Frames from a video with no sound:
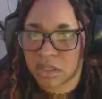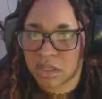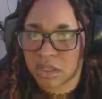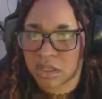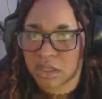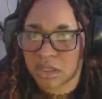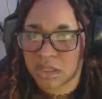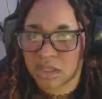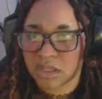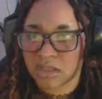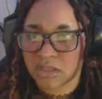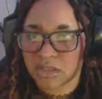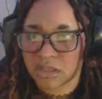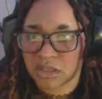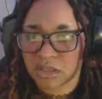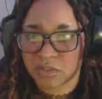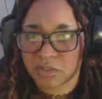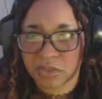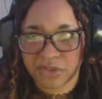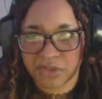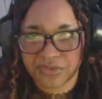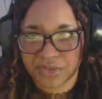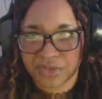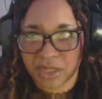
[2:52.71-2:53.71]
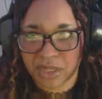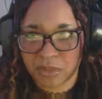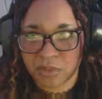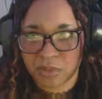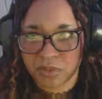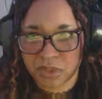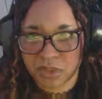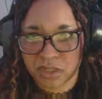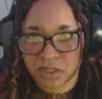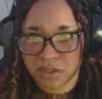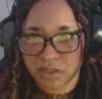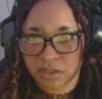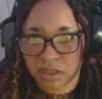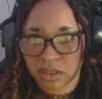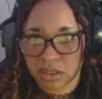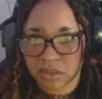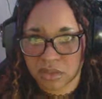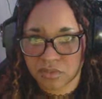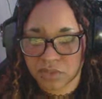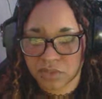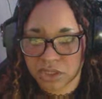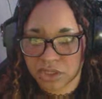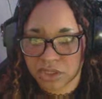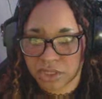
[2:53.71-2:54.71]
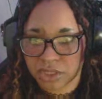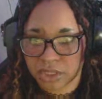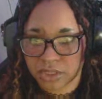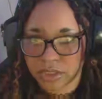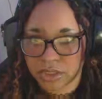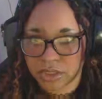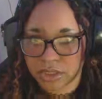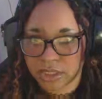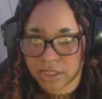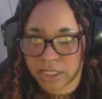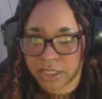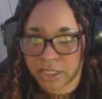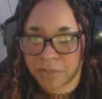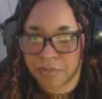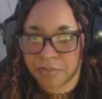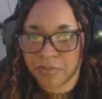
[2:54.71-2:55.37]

I don't know, I'm not vibing with the dark reshade today.